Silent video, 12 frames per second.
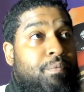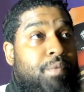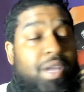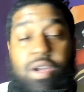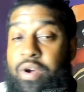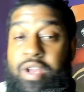
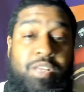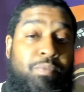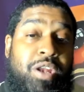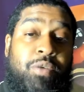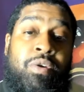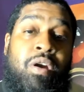He going to get his
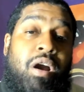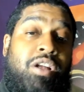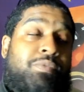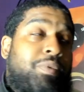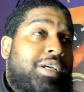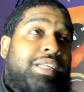money
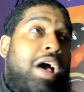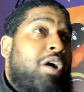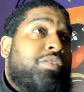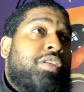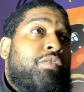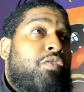regardless, man, because I
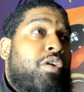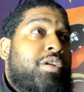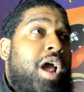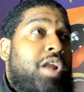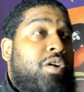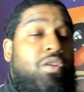don't think the 49ers
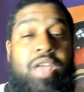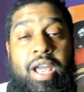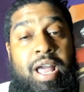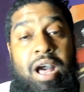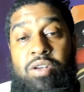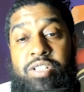going to let
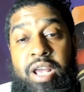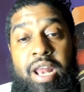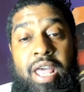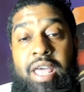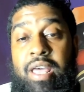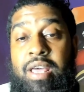Kyle
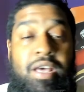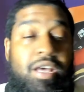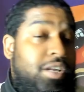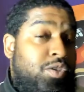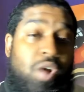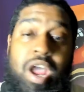Shanahan
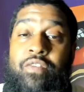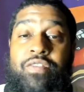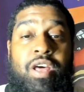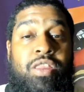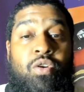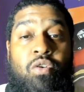draft
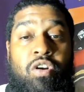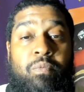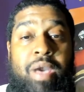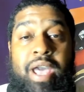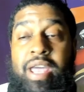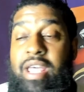another
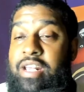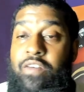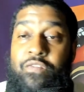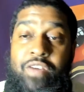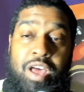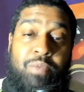quarterback in
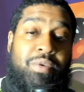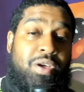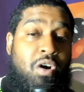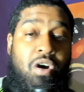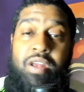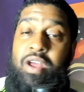development.
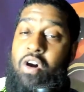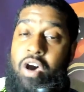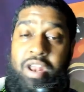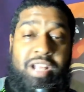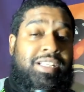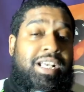All
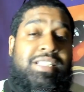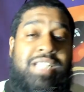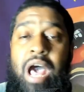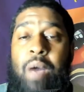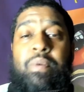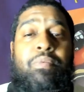that take
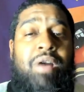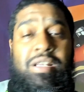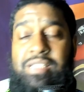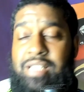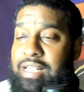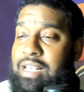time and
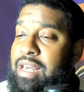process.